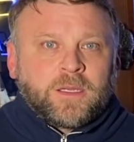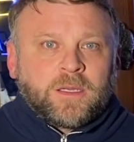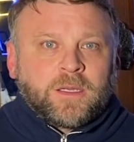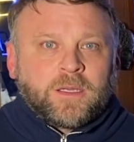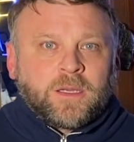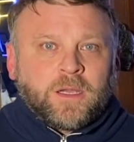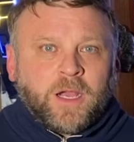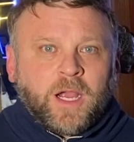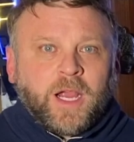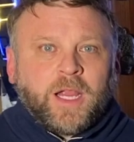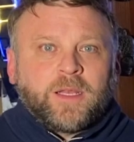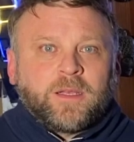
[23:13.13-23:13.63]

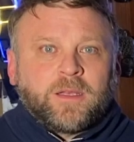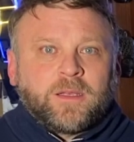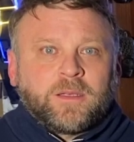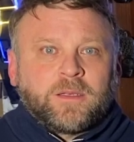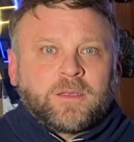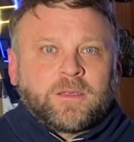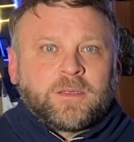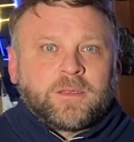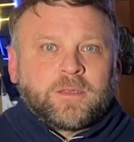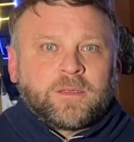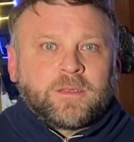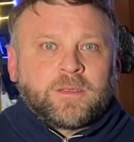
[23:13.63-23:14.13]
All right.
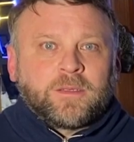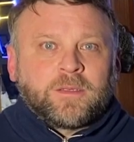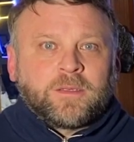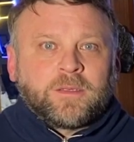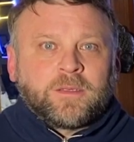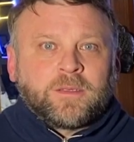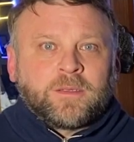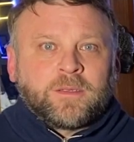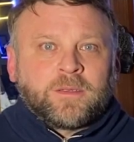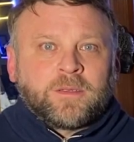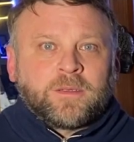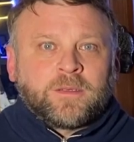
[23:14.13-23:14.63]

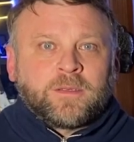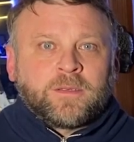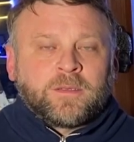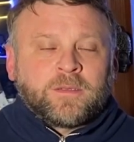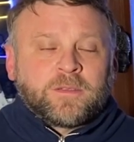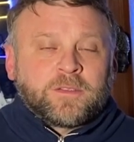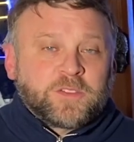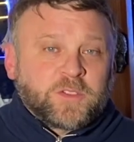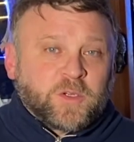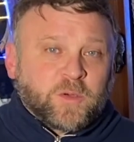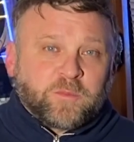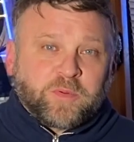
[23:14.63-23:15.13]

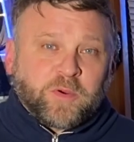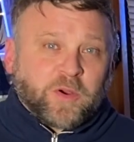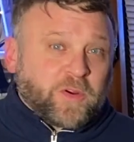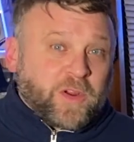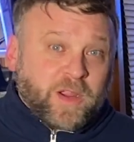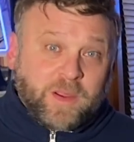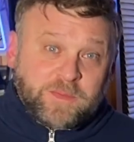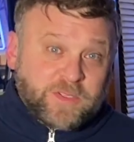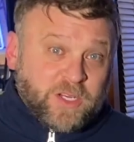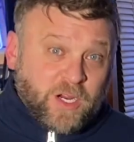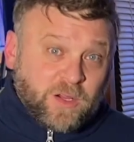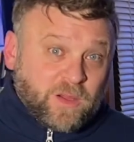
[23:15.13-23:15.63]
Certain
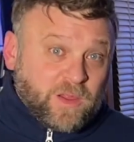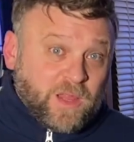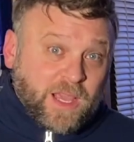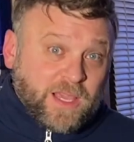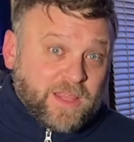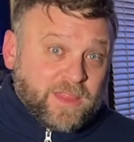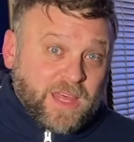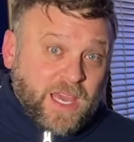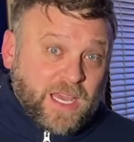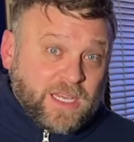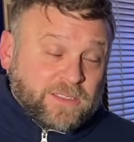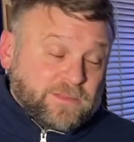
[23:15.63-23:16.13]
programs aren't
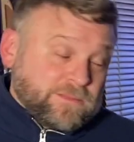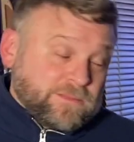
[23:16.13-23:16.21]
like that.